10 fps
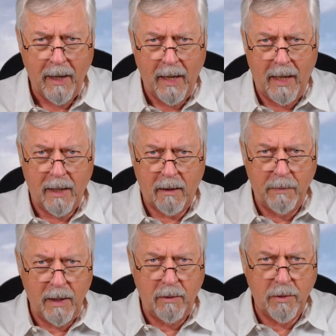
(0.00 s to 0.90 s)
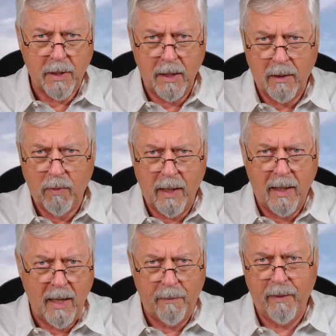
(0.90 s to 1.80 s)
and it can be used in quite a
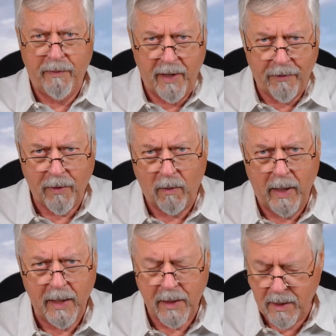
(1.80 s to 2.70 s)
number of different ways.